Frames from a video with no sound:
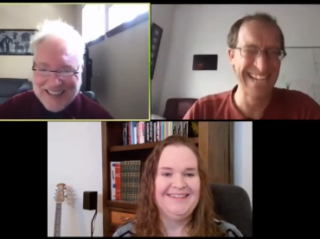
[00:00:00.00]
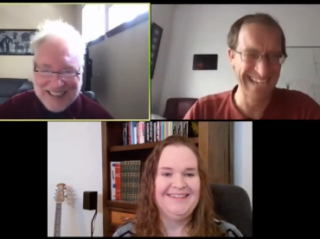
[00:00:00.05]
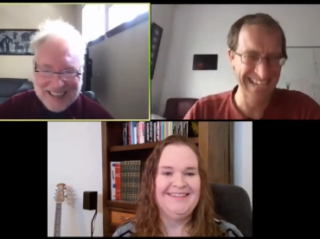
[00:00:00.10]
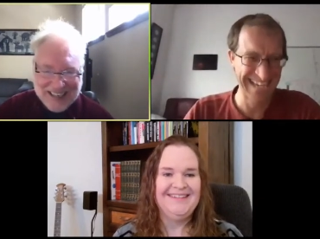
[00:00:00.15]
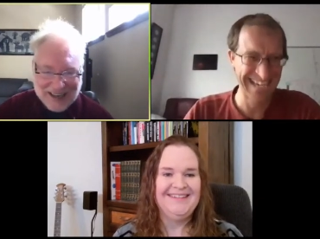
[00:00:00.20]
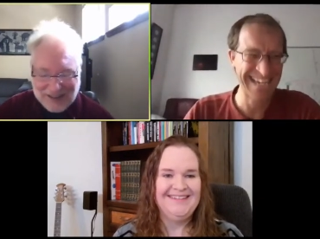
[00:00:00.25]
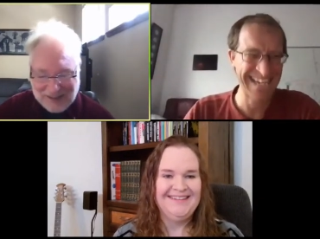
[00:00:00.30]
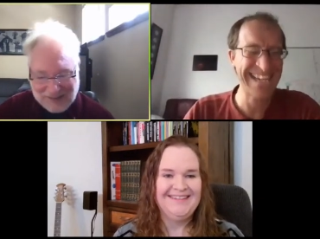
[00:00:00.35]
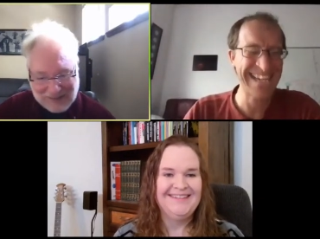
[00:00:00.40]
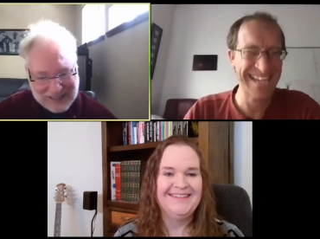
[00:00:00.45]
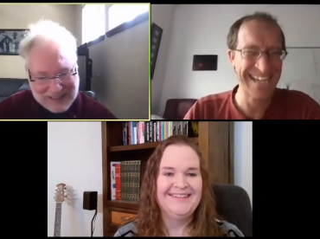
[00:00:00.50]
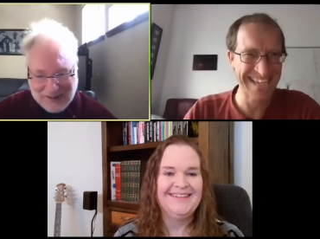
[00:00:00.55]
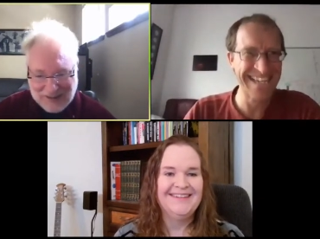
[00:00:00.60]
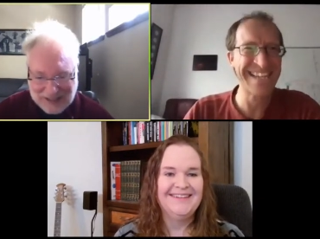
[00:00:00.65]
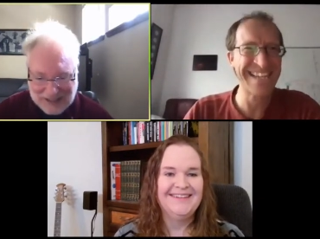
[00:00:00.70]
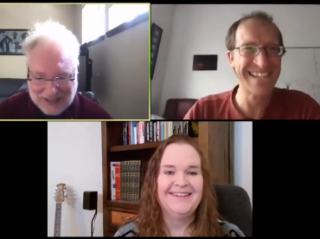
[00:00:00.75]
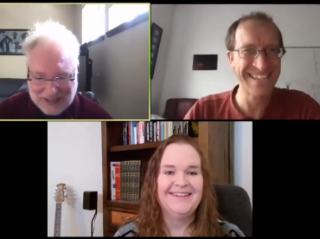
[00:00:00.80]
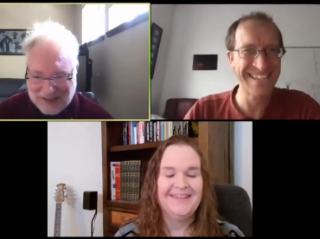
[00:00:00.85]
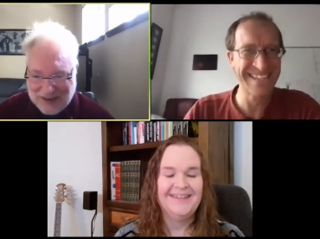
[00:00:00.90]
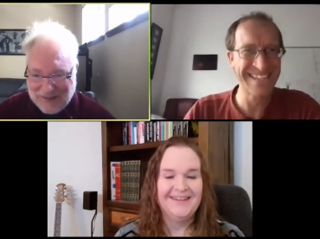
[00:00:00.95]
Speaker 1: it's not
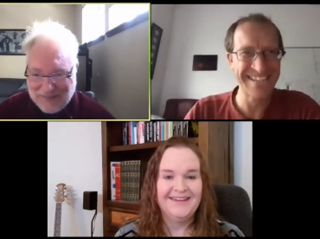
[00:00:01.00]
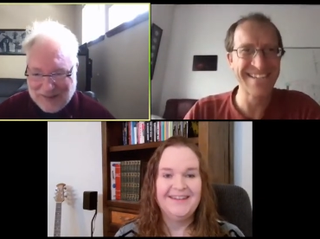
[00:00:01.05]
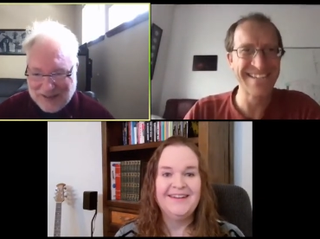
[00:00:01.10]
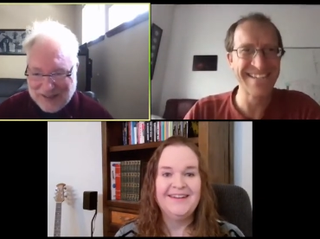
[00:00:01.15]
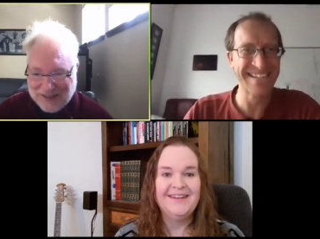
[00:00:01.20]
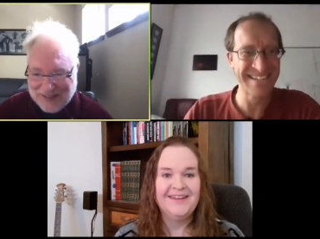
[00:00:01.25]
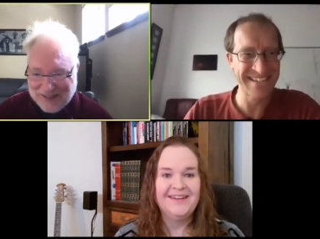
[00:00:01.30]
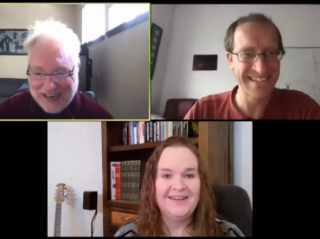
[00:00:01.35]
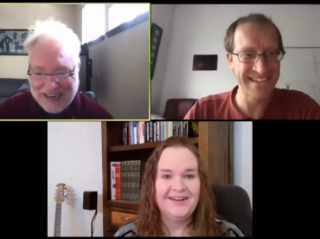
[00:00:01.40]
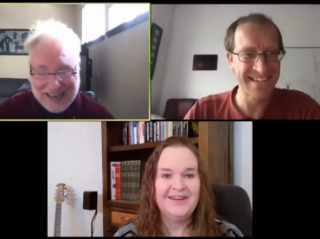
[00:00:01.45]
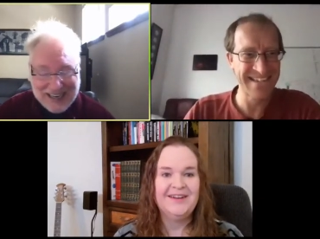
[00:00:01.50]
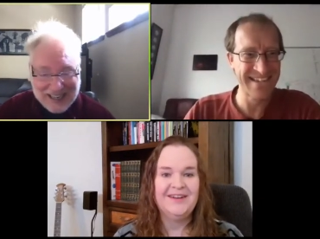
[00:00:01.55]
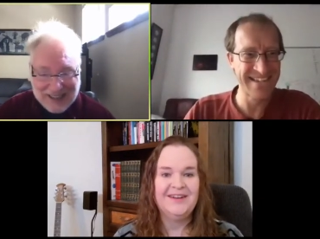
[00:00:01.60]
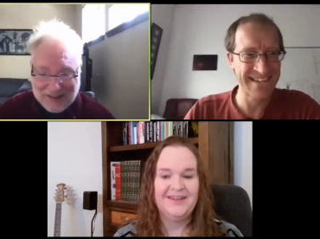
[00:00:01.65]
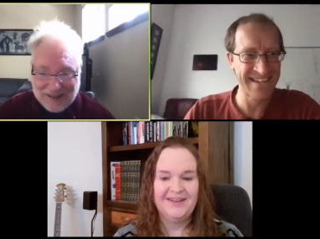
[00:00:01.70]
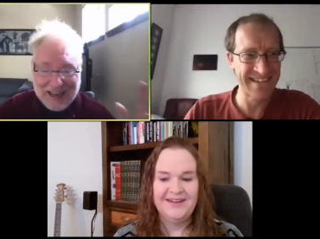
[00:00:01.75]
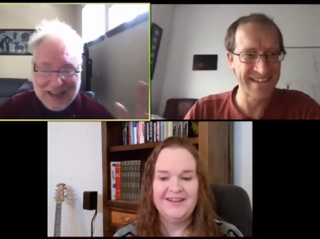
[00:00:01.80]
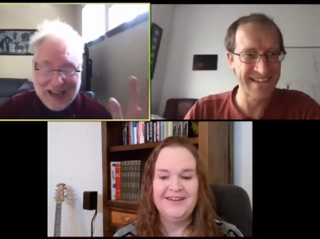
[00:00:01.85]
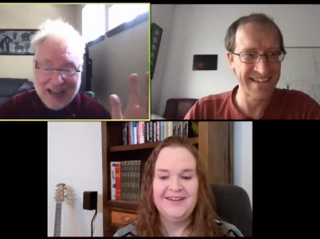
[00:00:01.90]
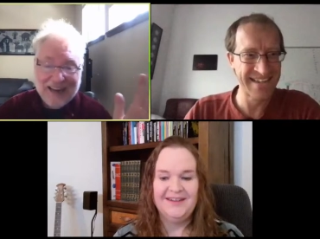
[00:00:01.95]
what you grew up with, right?
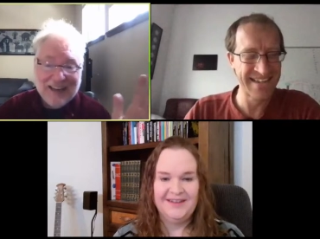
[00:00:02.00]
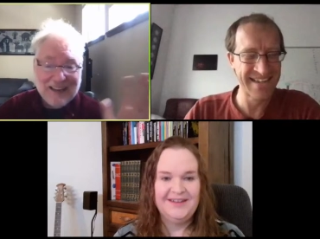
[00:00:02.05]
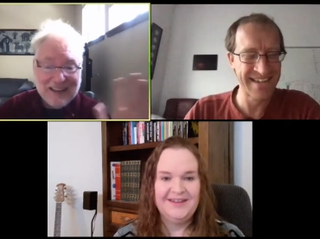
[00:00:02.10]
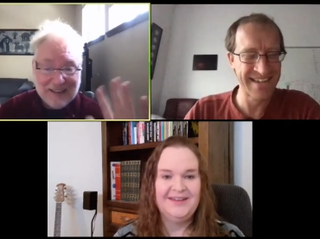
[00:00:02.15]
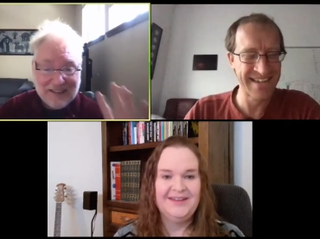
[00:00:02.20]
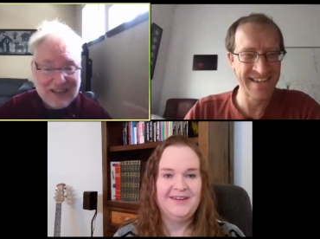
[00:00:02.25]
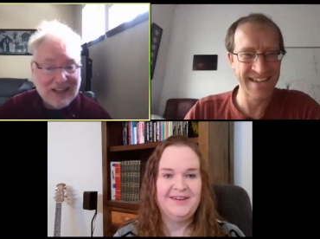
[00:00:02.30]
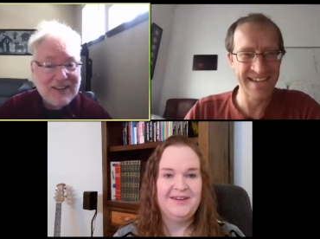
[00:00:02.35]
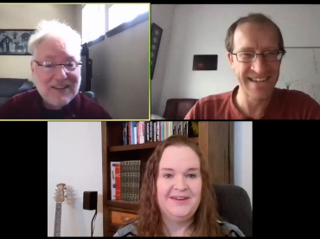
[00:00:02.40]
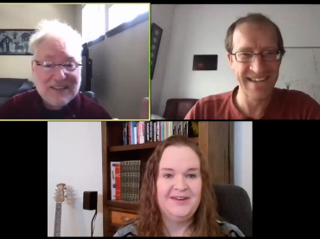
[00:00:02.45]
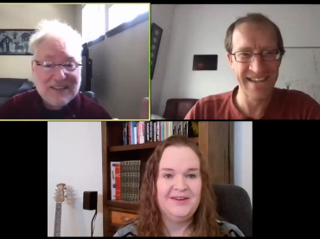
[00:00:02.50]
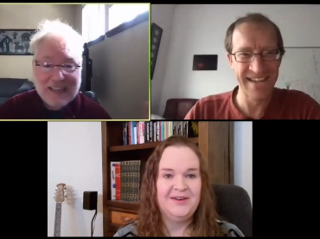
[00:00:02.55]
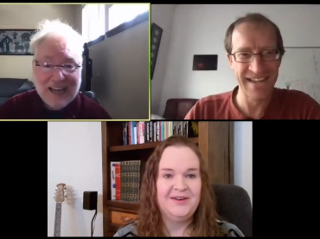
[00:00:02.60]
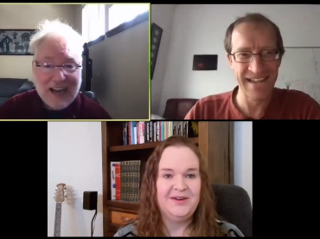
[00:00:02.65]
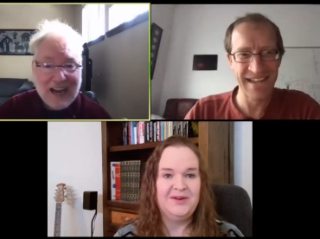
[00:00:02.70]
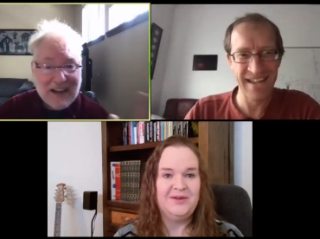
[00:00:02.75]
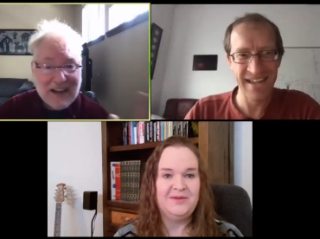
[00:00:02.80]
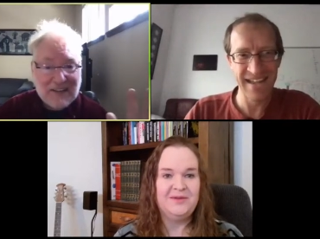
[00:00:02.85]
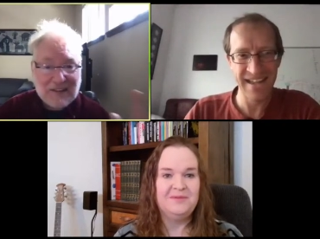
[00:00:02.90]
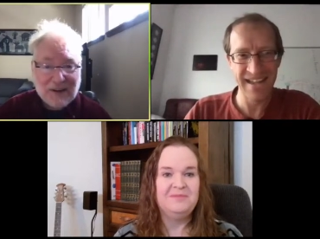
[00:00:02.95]
And the southern
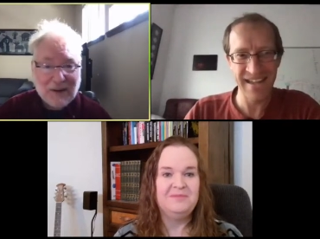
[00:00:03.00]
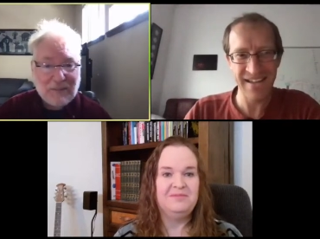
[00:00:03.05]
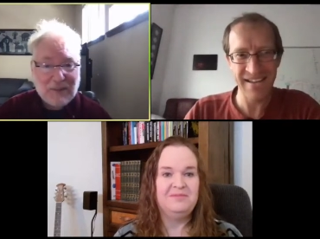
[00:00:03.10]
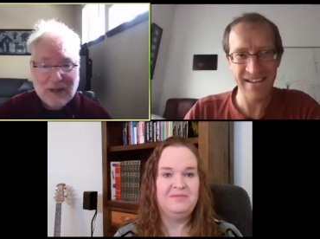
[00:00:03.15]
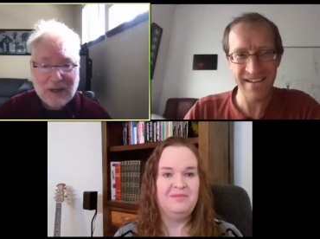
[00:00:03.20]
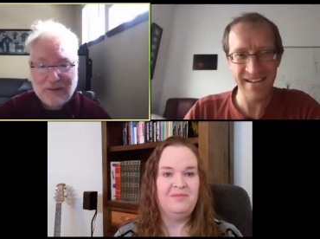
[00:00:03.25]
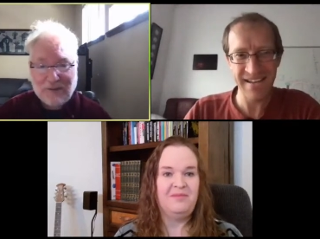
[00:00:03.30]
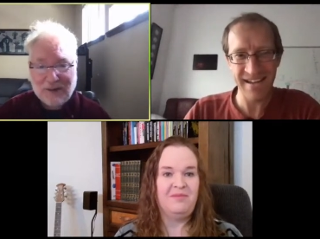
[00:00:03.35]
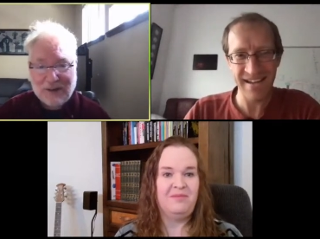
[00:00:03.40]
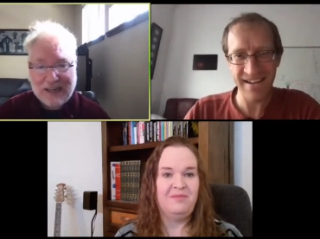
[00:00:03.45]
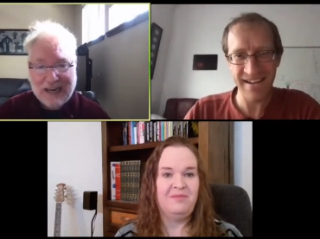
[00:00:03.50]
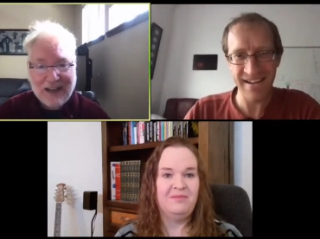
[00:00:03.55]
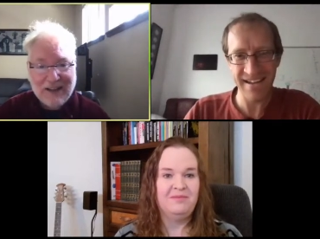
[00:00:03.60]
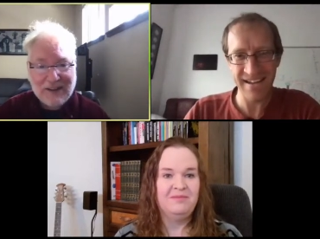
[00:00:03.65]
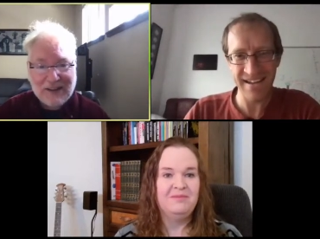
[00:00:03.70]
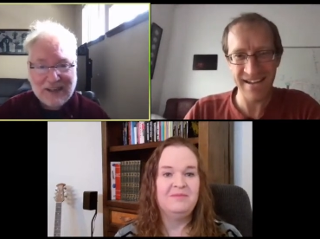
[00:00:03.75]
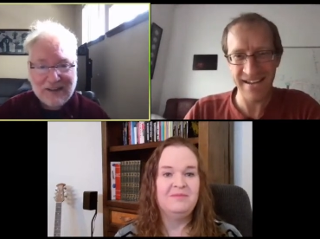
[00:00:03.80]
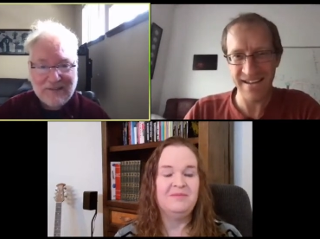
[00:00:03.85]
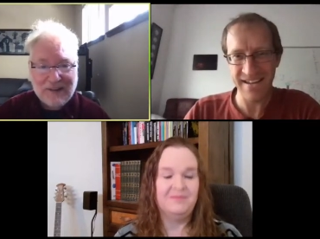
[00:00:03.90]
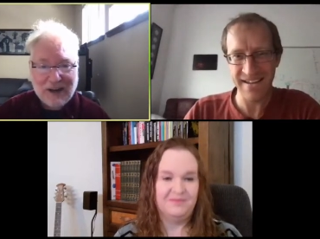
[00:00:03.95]
sky is so beautiful.
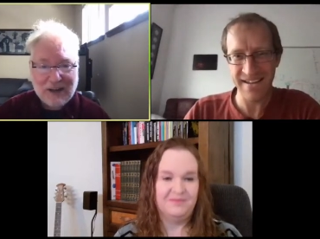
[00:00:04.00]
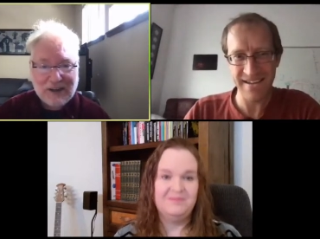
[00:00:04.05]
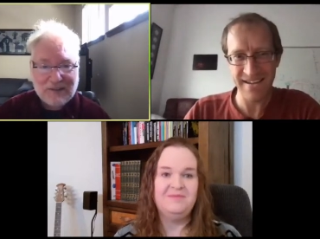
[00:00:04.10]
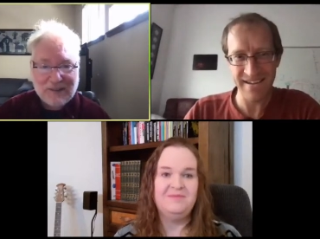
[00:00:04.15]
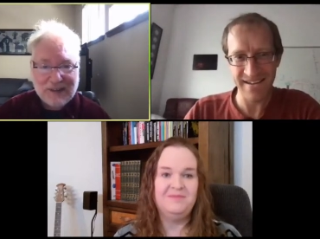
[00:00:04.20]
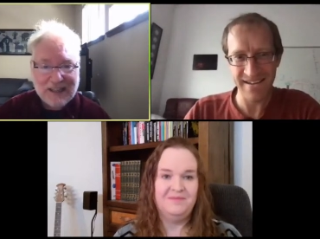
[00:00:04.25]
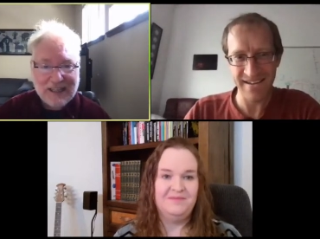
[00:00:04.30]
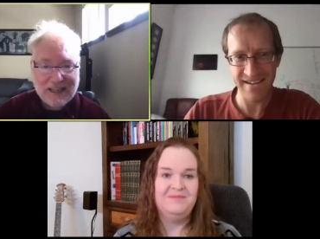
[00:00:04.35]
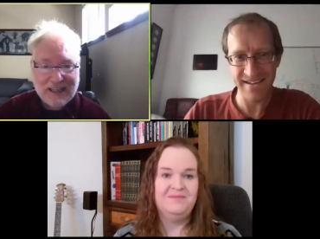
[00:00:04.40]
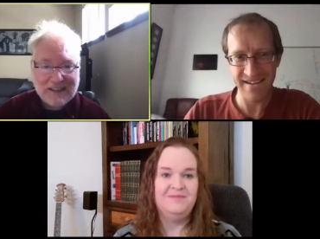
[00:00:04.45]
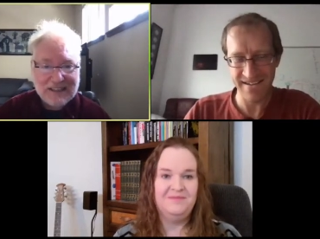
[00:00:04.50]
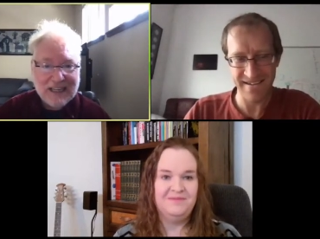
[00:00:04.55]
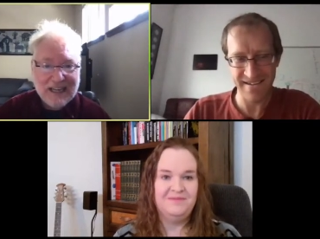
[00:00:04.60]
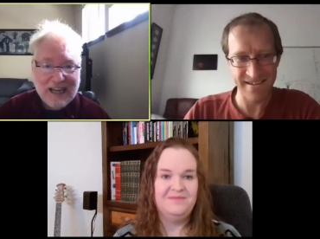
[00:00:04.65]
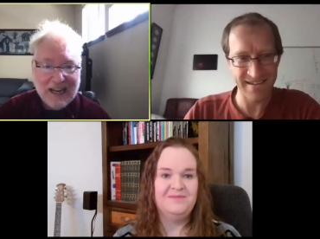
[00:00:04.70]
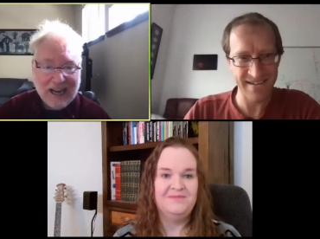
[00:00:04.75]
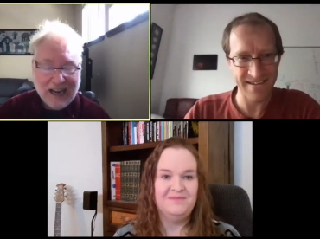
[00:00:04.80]
Kyler can vouch for this.